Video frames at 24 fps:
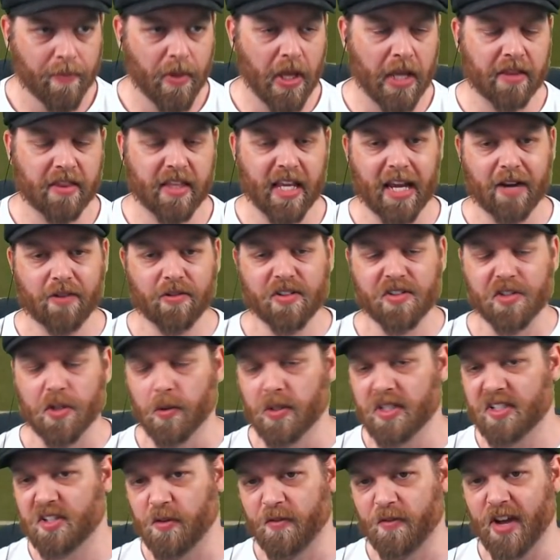And there is the
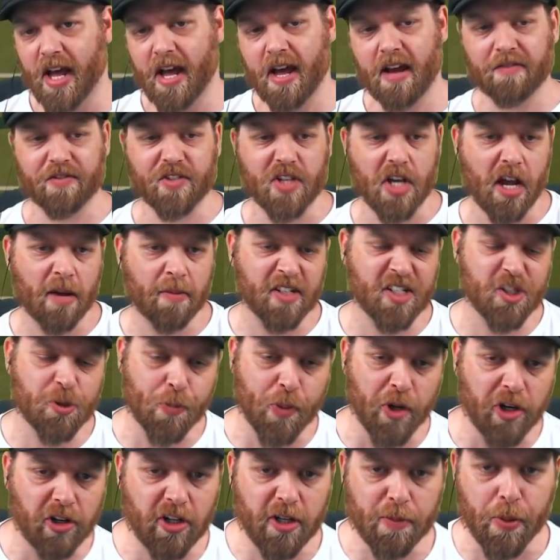whistle for half-time. A
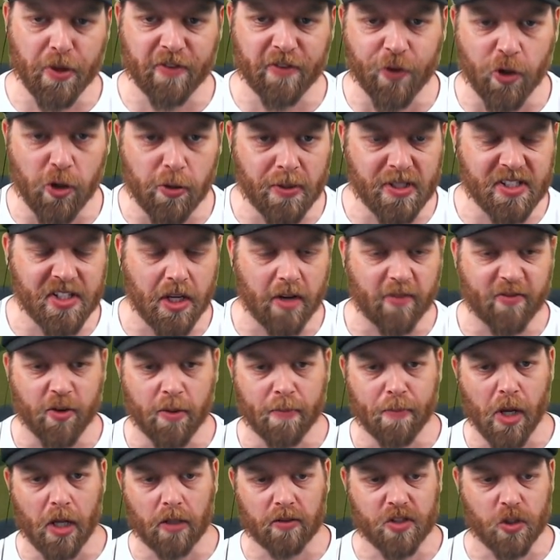spirited performance here
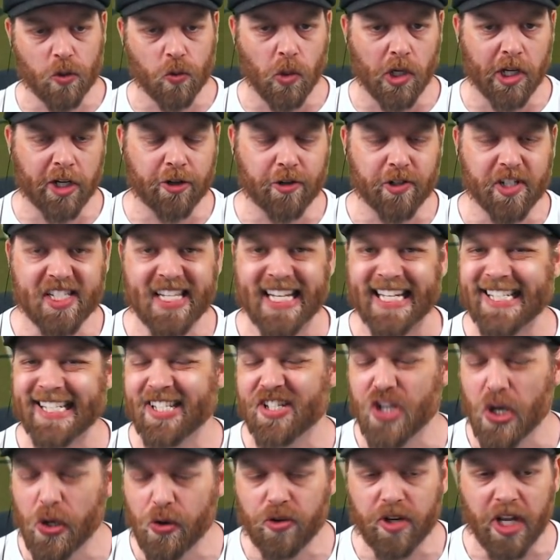from Bolton Wanderers. It's
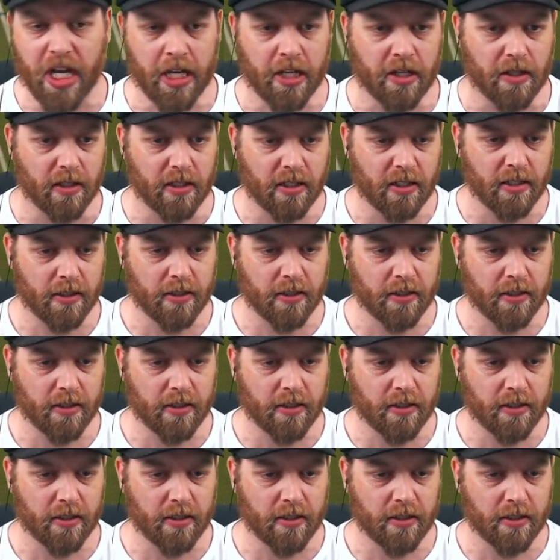2-0.